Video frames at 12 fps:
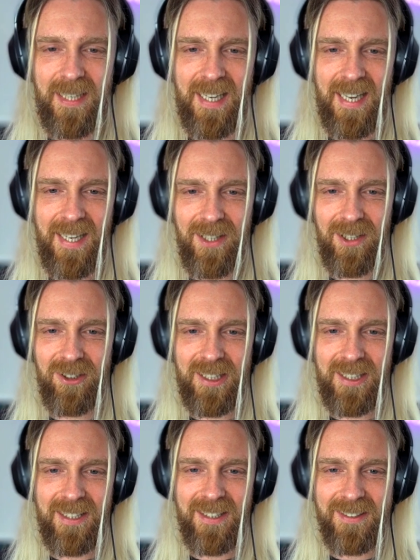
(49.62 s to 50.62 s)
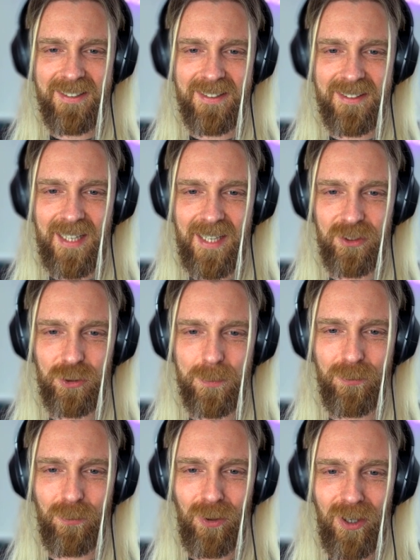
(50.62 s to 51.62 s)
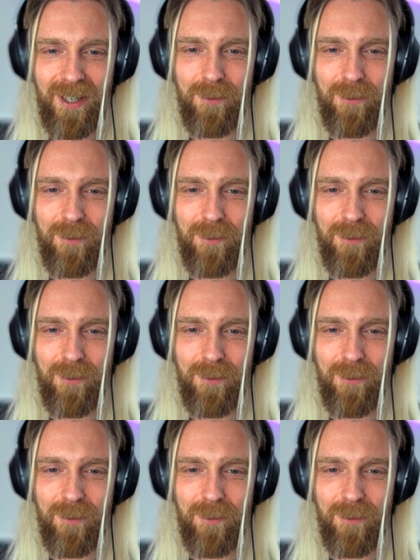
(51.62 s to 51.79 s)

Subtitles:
Hilary Salzman, what a